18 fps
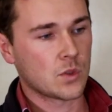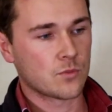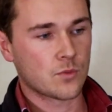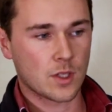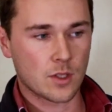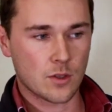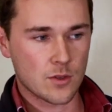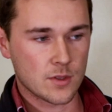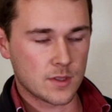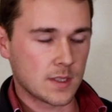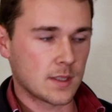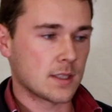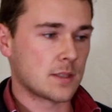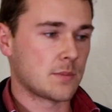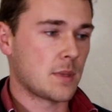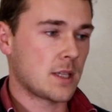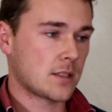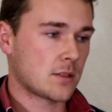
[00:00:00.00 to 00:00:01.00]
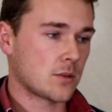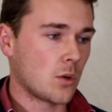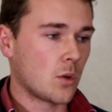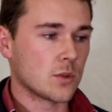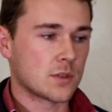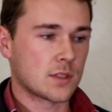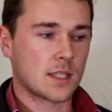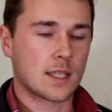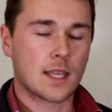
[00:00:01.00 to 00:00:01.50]
reusing this mix
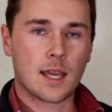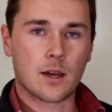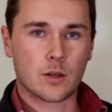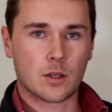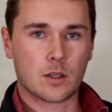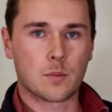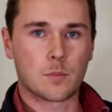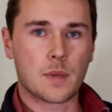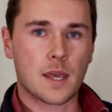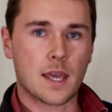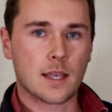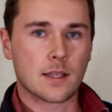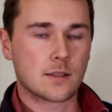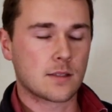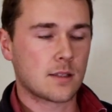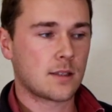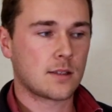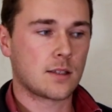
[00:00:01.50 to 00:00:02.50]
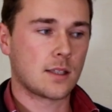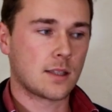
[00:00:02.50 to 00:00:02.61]
or seeing how it compares